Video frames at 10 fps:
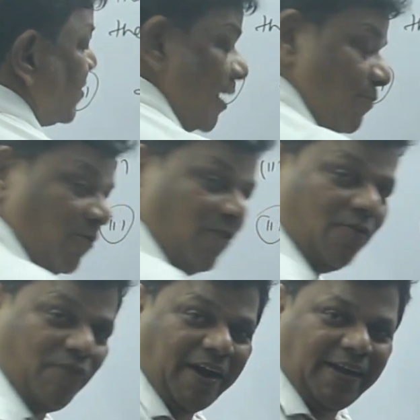Sharma we
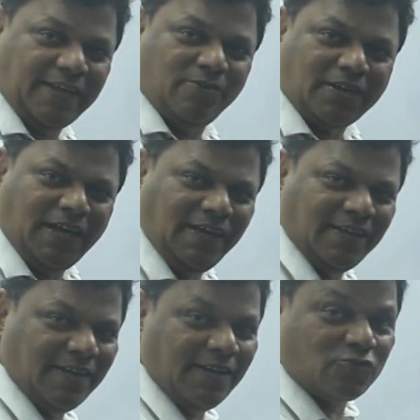are finding.
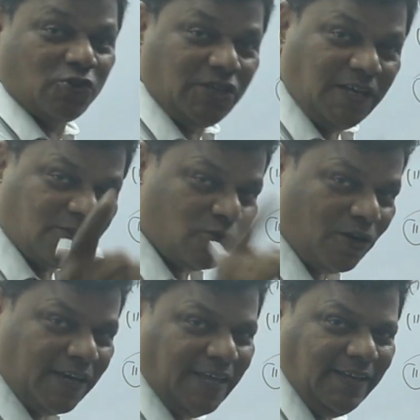Okay? So he is
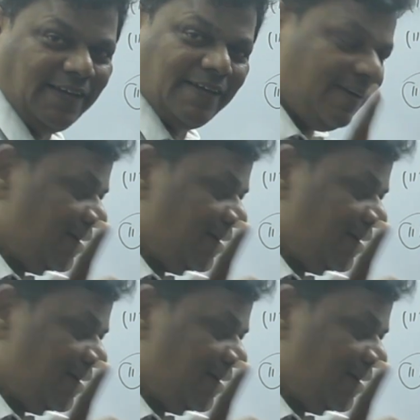holding.